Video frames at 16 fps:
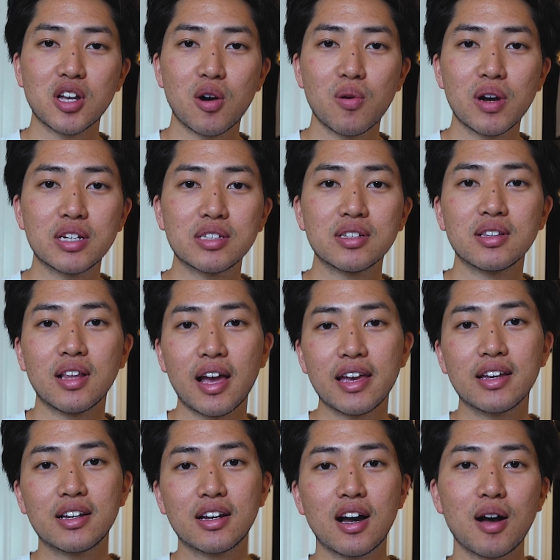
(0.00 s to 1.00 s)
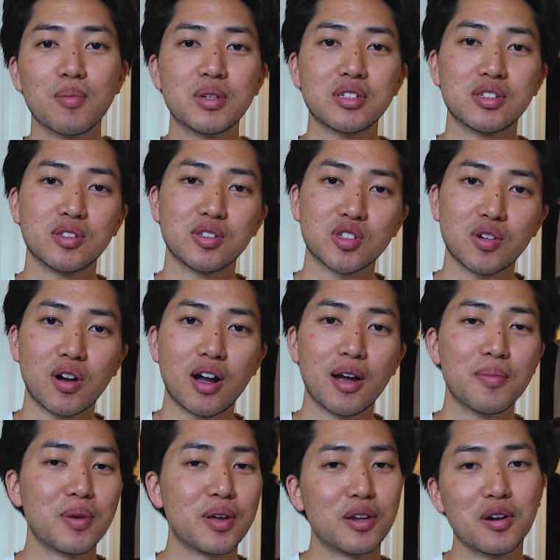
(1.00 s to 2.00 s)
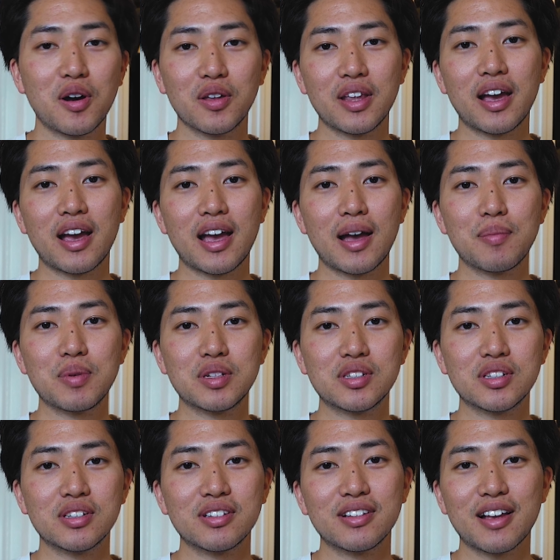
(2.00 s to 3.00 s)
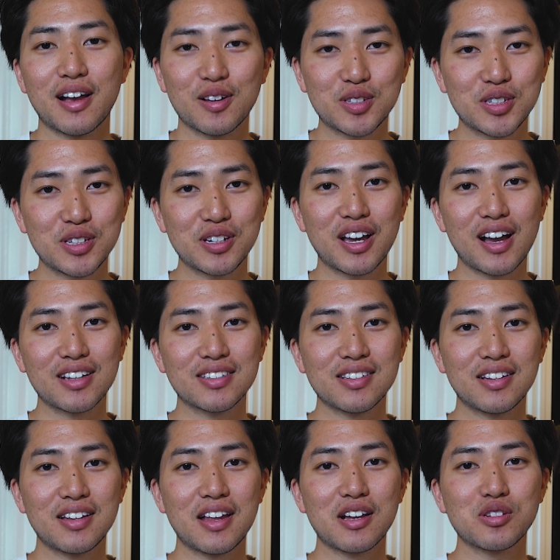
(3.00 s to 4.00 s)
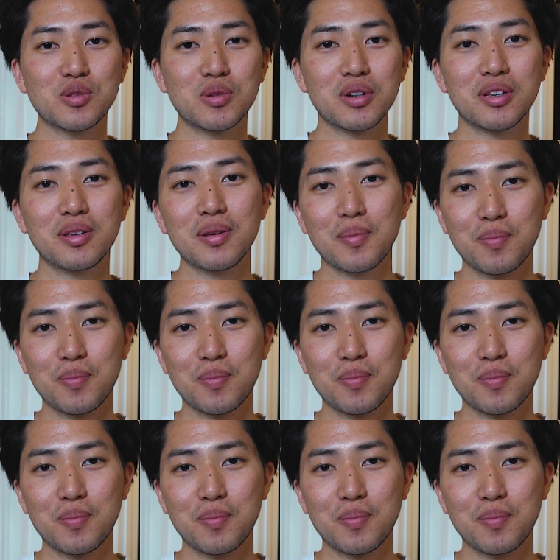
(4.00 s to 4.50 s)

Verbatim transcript: always, like, comment, subscribe, and all that happy shit. I'll see you guys in the next one.